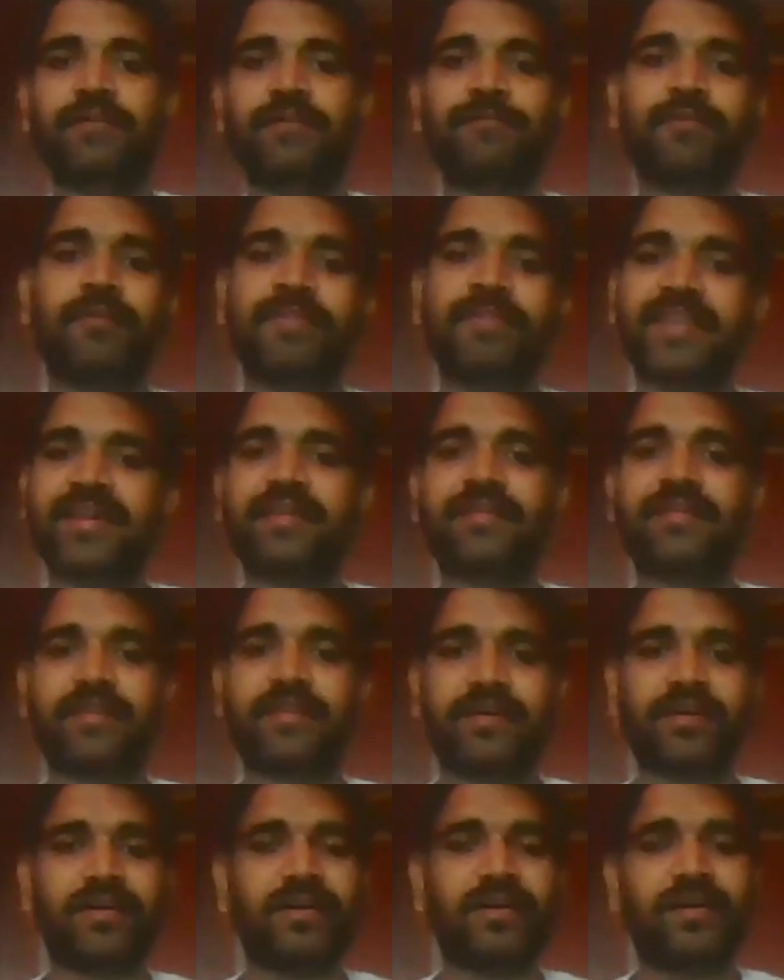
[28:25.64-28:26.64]
from their
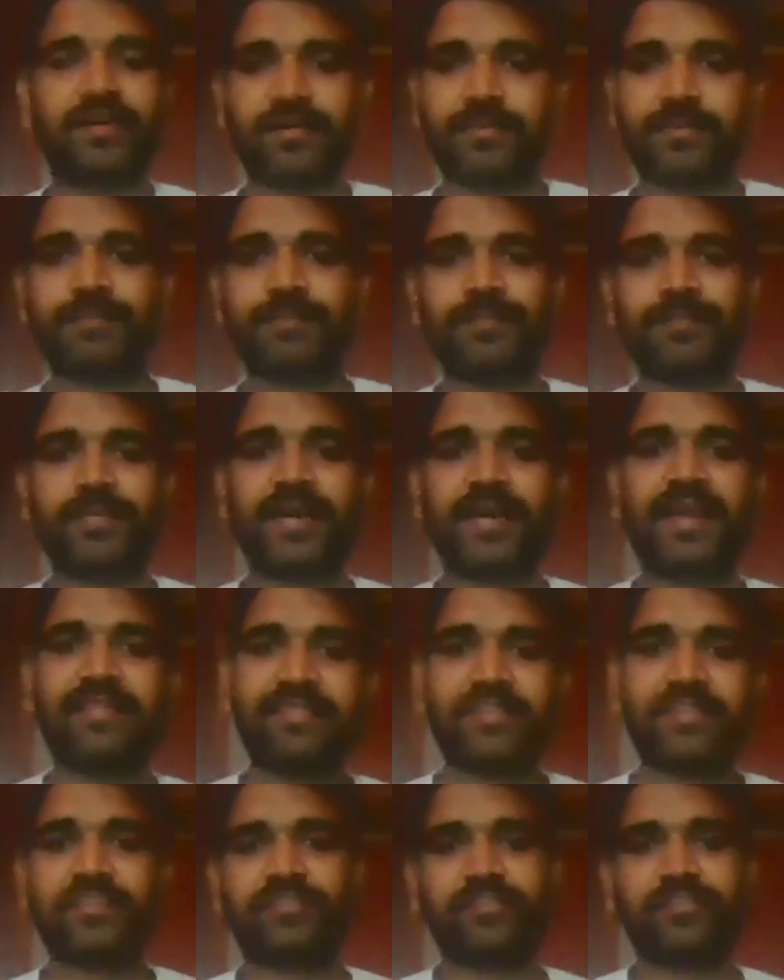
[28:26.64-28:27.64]
uh,
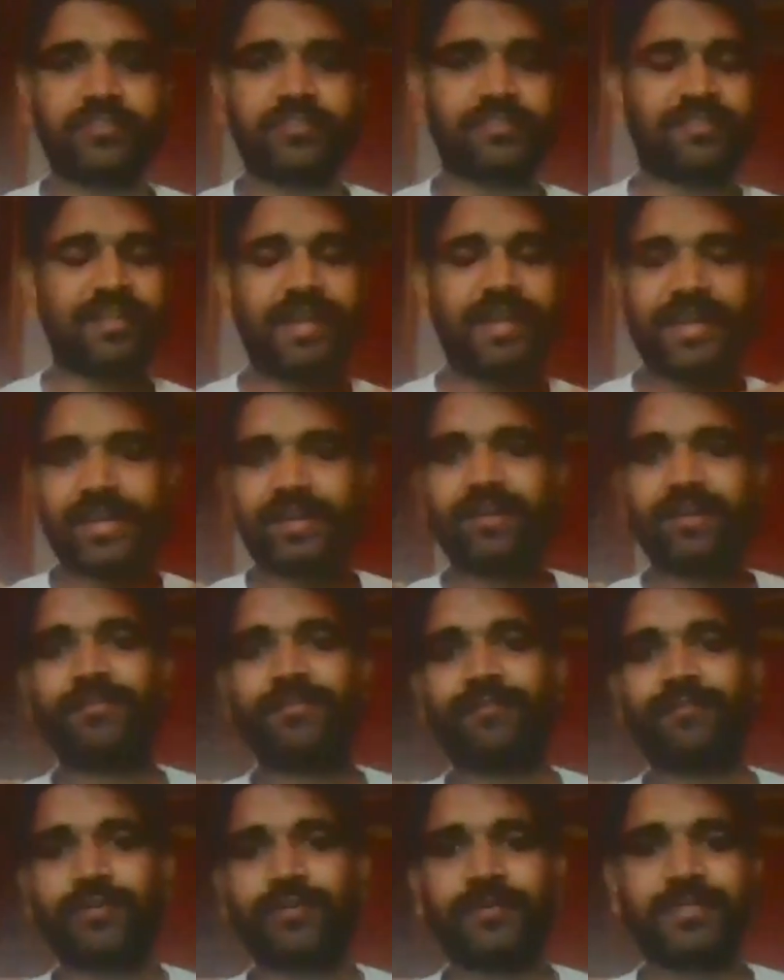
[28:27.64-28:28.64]
ancestors, like
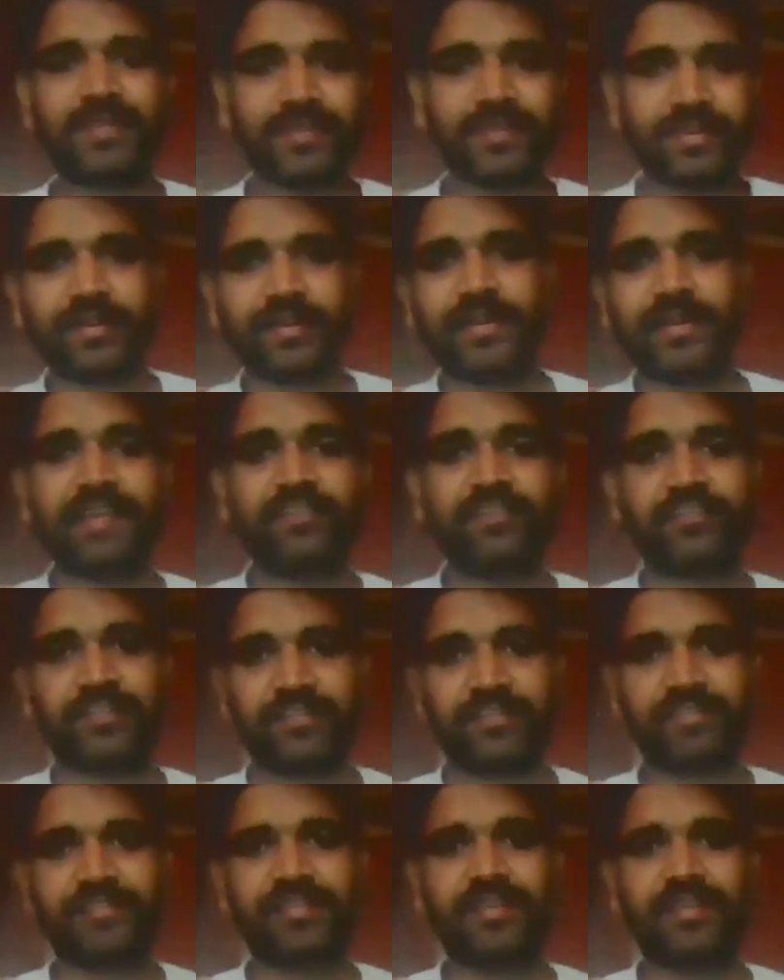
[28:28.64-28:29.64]
from the
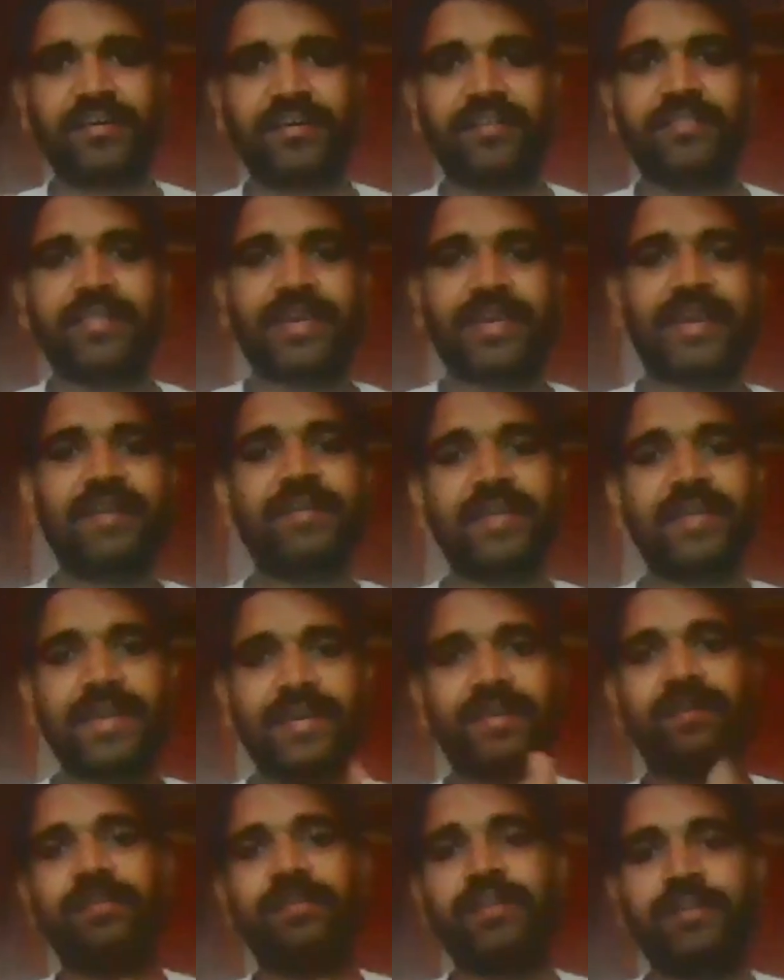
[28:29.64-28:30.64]
legends. They can
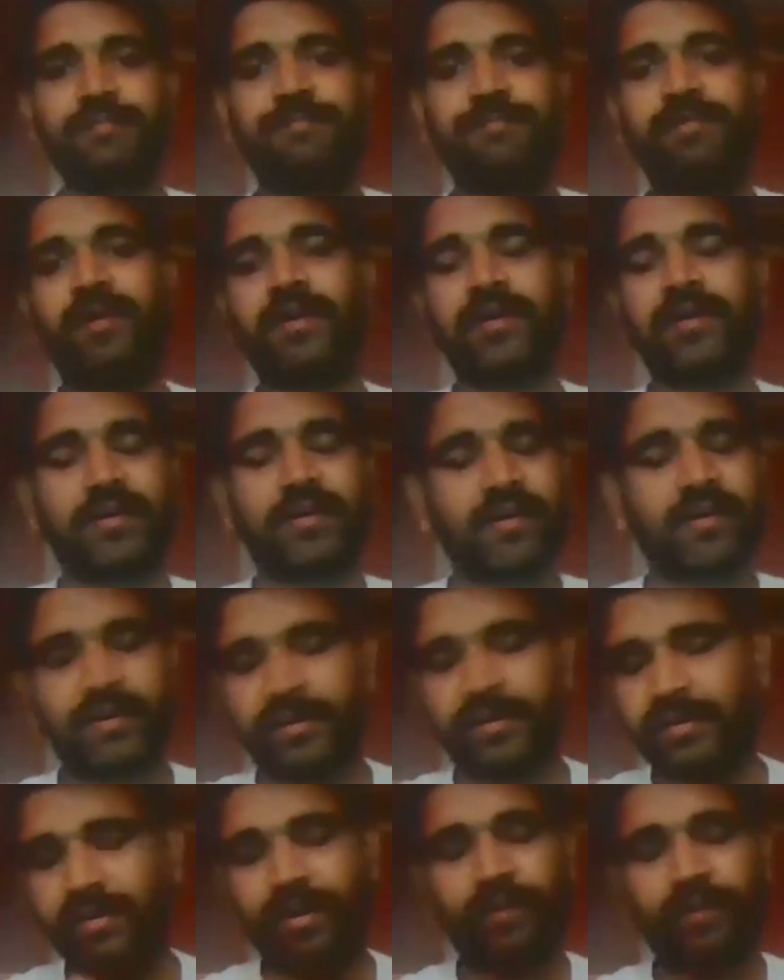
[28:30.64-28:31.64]
take a leaf
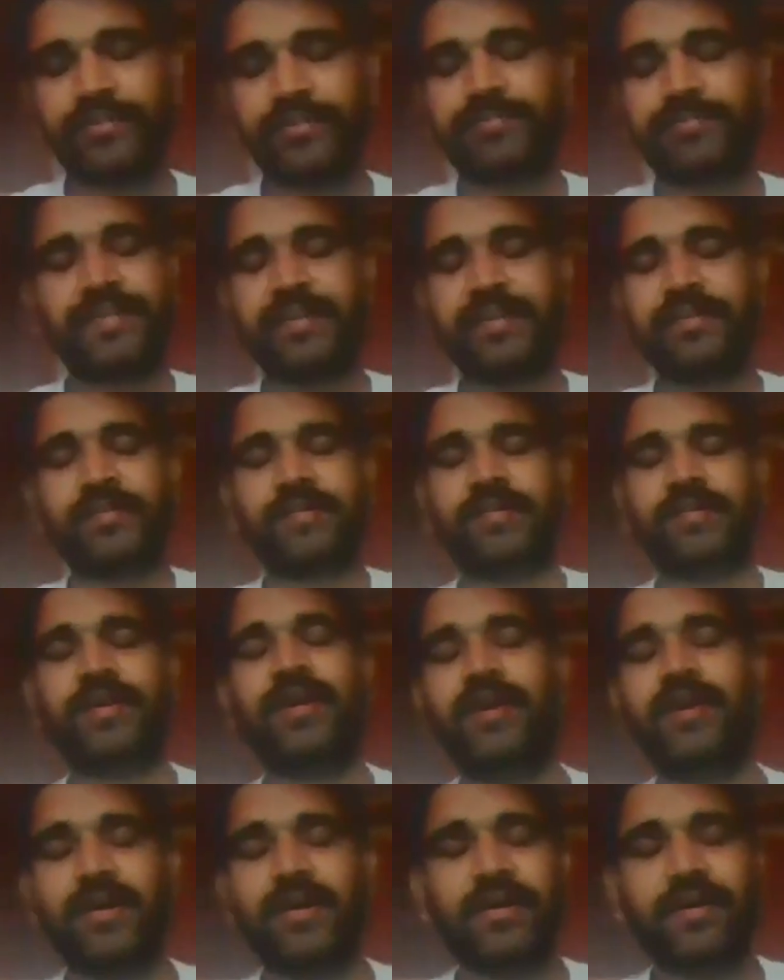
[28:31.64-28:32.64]
uh, out of their
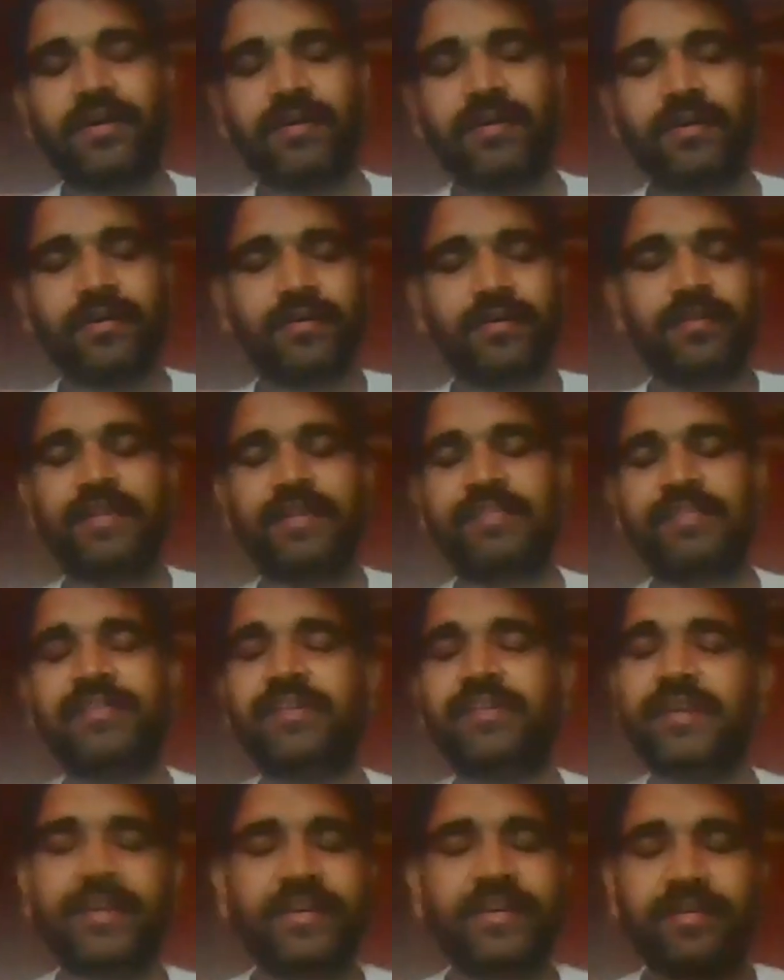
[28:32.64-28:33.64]
uh,
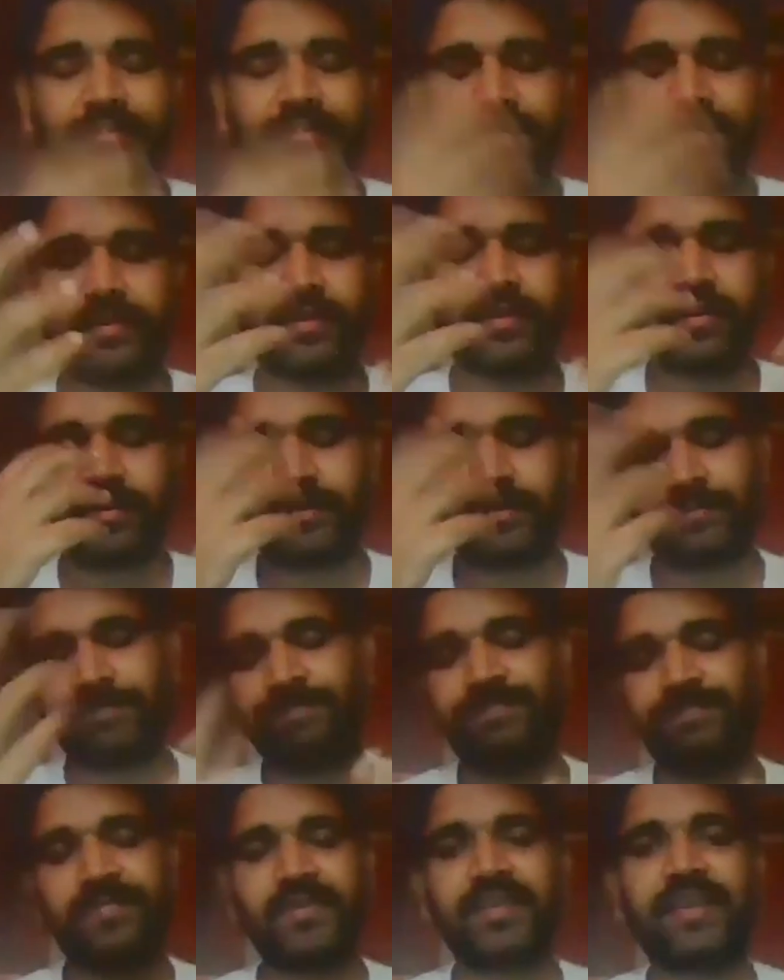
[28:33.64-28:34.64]
lesson and uh,
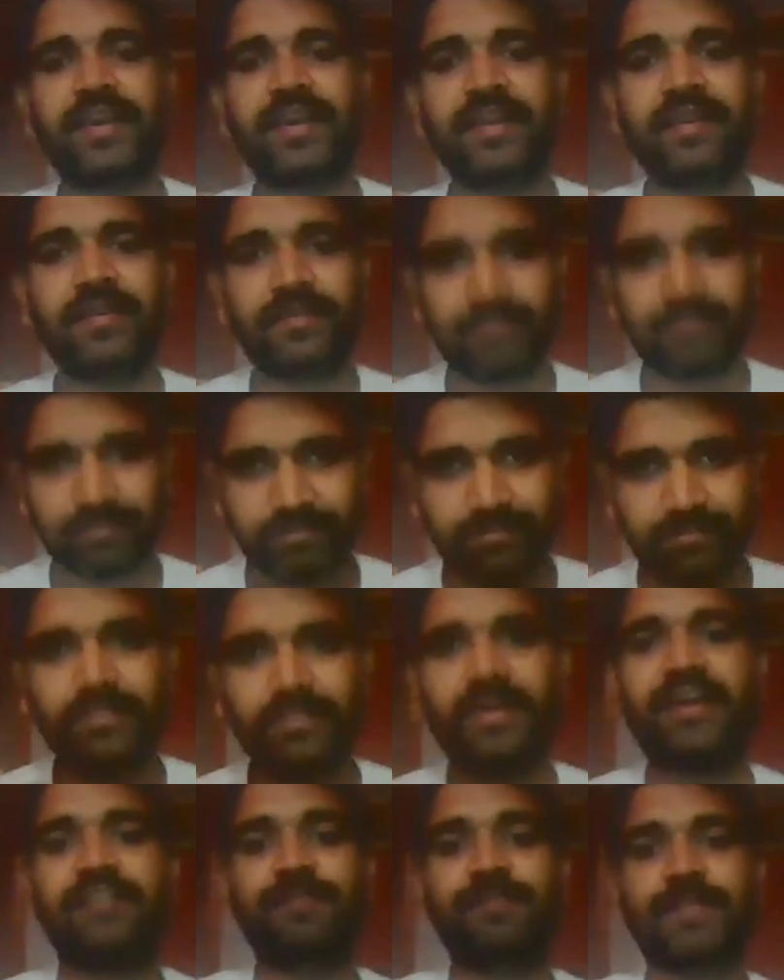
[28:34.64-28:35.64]
can
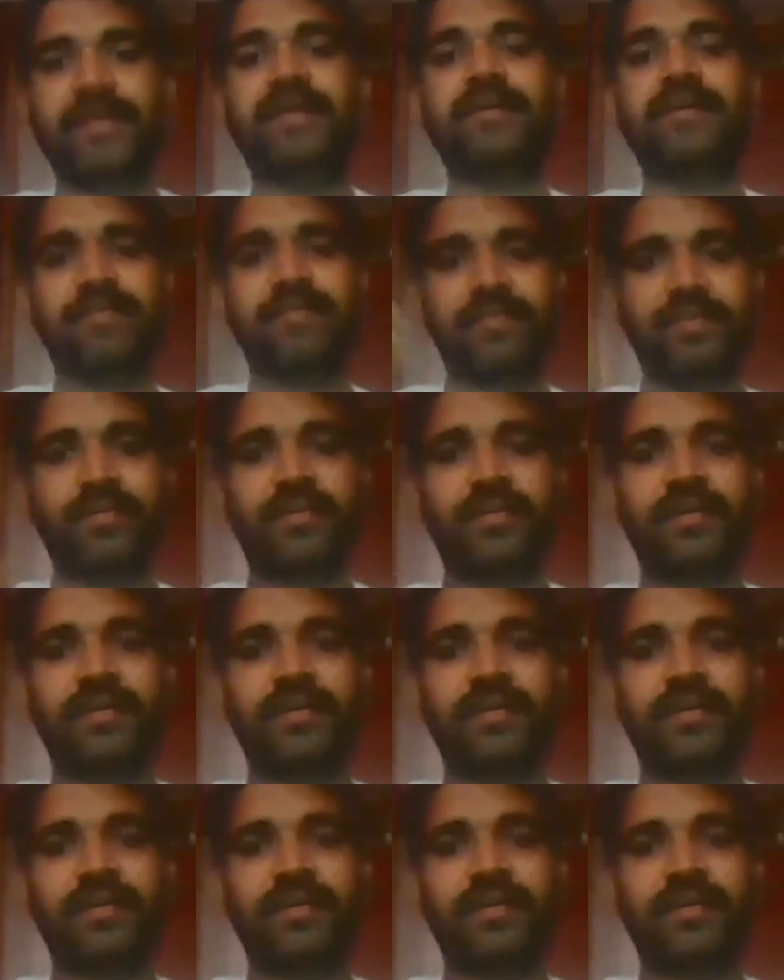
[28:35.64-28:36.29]
aspire